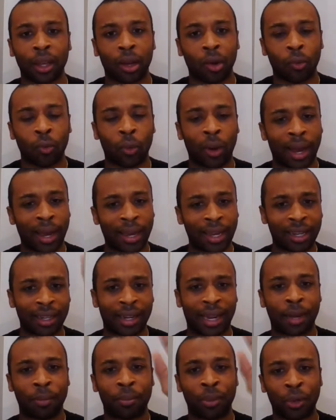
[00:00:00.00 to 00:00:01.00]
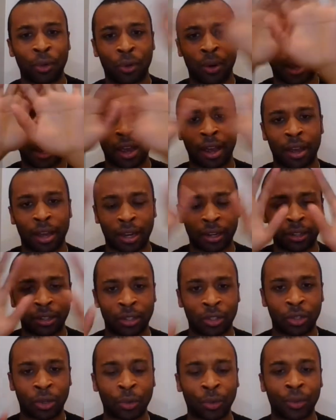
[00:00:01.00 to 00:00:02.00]
White and light blue and
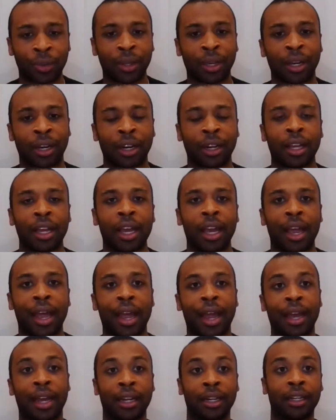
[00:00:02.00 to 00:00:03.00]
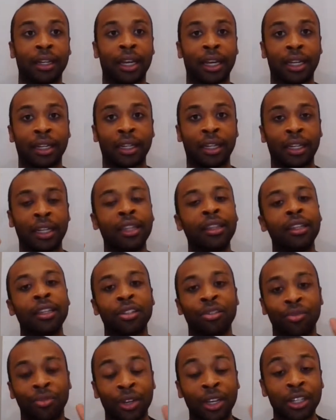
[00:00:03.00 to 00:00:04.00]
this whole thing. And in this
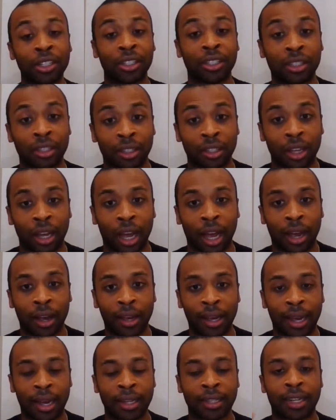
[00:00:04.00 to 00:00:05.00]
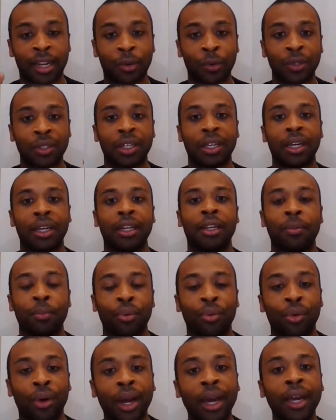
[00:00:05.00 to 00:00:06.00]
vision, as I was in it
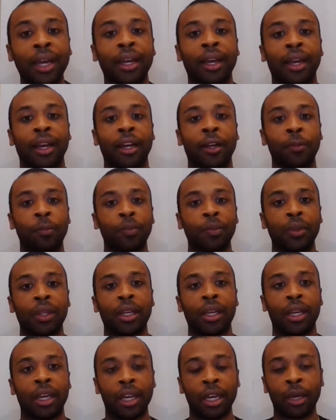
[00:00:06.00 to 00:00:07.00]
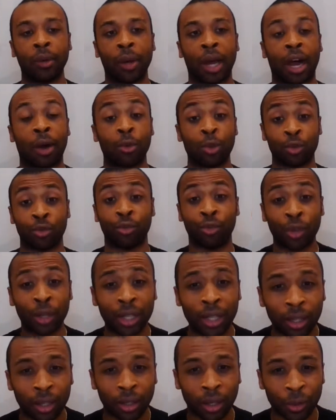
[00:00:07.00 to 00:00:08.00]
praying, I was
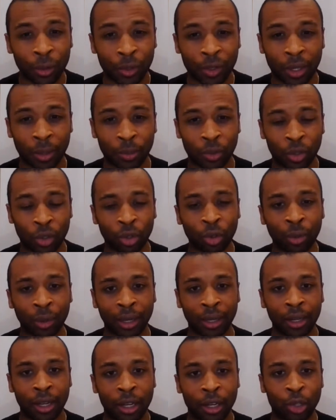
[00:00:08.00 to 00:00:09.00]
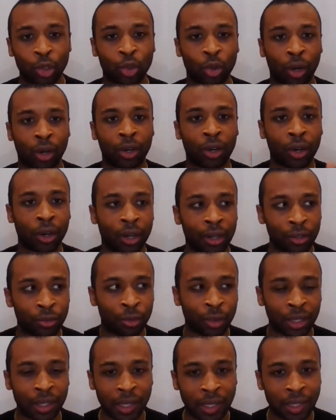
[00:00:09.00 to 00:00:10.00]
really close up to it. So I couldn't
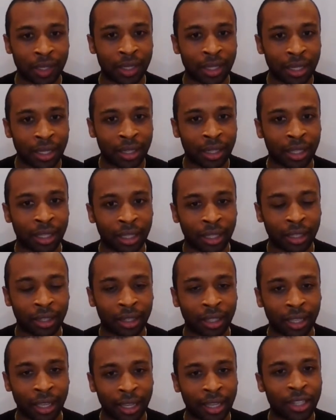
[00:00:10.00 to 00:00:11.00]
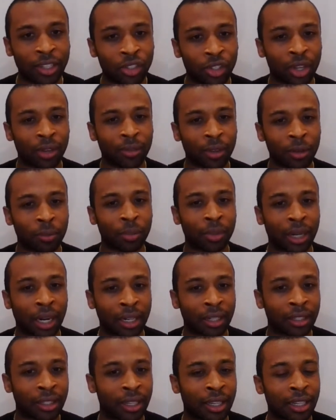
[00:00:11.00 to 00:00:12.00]
really see the ends of it, but I
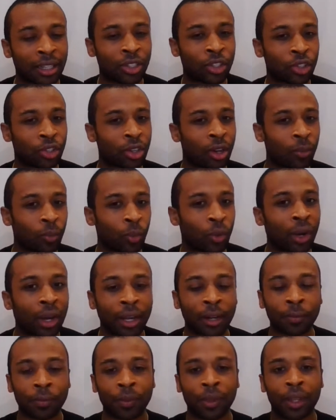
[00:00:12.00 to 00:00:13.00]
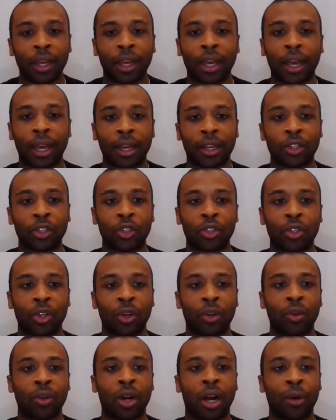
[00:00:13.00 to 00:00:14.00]
did somewhat. And
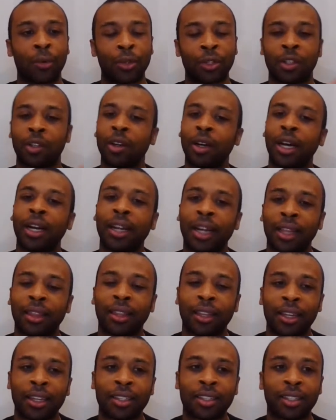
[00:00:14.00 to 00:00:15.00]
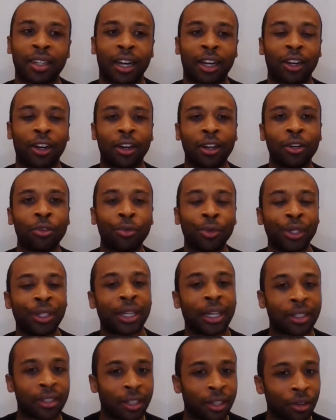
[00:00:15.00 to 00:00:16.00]
so I was looking at this and I couldn't really
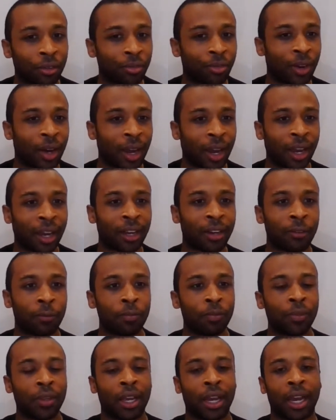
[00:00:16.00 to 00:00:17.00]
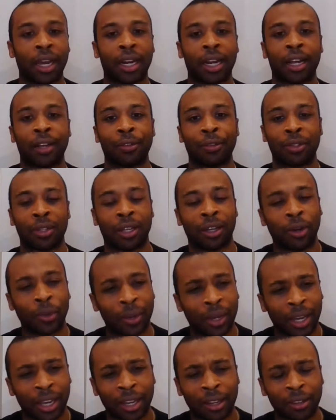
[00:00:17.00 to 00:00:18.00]
identify it. And I was like,
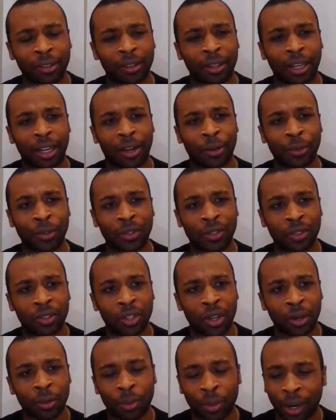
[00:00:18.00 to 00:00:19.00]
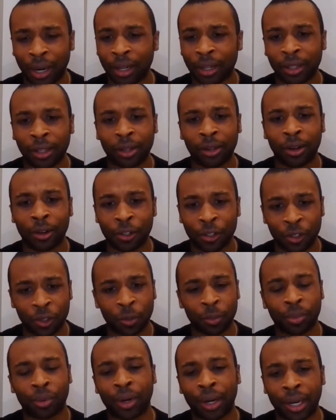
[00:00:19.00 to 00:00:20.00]
okay, I was praying in the Lord, still
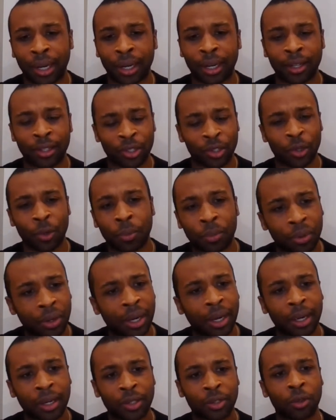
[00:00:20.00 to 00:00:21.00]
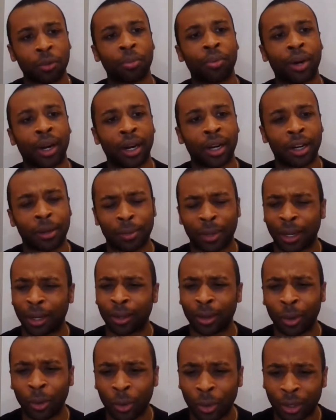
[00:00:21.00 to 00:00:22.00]
praying. I'm like,
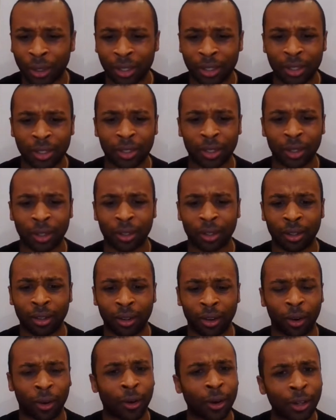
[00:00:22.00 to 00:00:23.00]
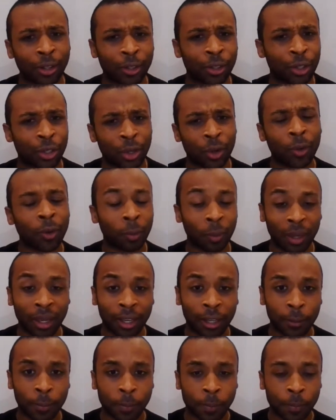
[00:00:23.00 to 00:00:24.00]
Lord, this is a curtain you're showing me?